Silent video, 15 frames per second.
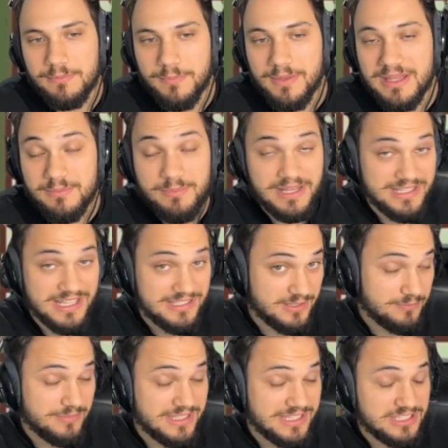but it might end
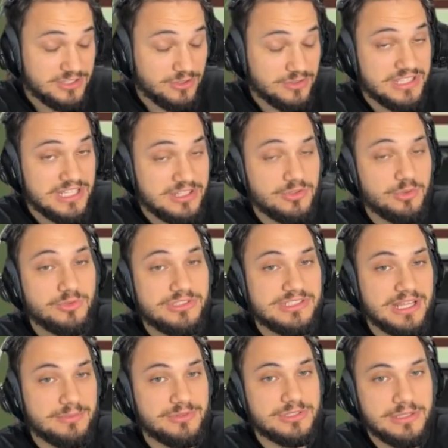up making you take 2
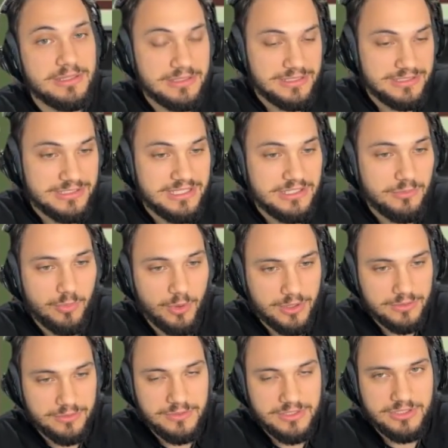steps instead of 1.